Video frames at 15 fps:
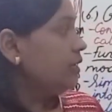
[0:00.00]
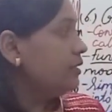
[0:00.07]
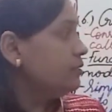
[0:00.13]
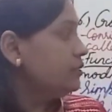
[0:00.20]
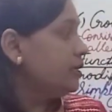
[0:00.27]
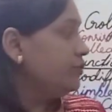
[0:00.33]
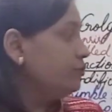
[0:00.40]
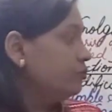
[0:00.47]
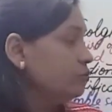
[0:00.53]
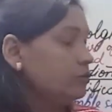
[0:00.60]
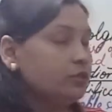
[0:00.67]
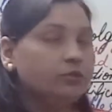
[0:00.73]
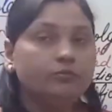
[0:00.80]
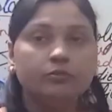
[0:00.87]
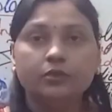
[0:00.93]
and
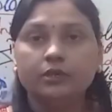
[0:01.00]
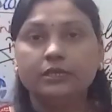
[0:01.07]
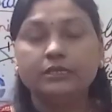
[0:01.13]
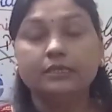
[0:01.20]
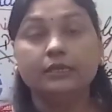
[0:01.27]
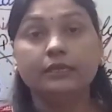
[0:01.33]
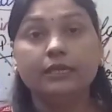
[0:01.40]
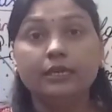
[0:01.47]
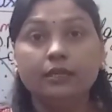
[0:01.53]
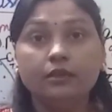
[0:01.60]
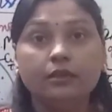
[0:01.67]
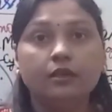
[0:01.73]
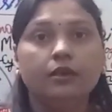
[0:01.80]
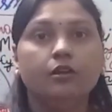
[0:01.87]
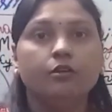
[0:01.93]
centrosome is
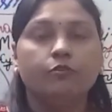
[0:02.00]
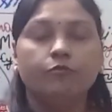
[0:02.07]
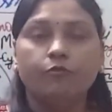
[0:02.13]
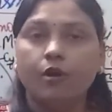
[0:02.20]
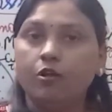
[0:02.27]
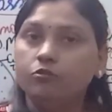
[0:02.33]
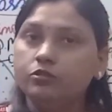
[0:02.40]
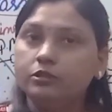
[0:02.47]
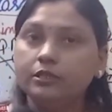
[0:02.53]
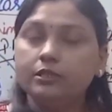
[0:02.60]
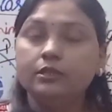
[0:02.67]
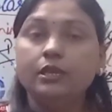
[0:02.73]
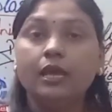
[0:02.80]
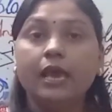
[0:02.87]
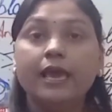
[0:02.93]
again found
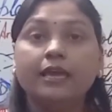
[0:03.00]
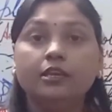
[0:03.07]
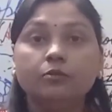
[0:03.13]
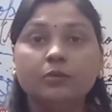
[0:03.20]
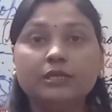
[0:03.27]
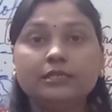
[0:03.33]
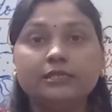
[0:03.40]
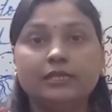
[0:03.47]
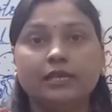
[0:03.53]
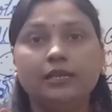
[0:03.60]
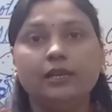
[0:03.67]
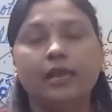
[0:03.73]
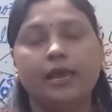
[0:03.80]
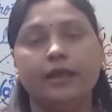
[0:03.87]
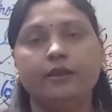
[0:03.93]
in animal
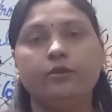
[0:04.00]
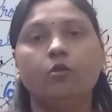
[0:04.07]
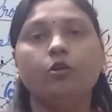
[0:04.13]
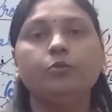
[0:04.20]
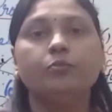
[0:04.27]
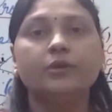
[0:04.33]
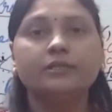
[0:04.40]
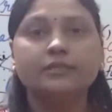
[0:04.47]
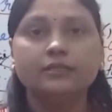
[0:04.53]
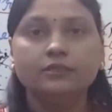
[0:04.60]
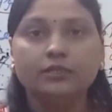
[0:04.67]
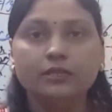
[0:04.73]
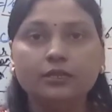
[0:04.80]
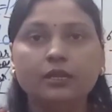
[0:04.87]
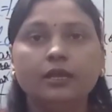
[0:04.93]
cell and not
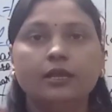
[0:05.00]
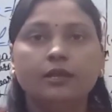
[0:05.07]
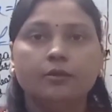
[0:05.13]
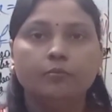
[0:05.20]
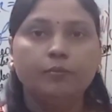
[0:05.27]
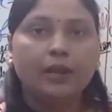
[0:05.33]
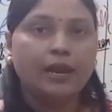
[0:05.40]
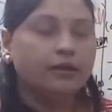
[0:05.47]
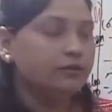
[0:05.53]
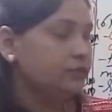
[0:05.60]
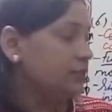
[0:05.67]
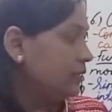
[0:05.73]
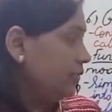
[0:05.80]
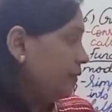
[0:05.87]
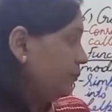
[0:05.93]
present in plant cell.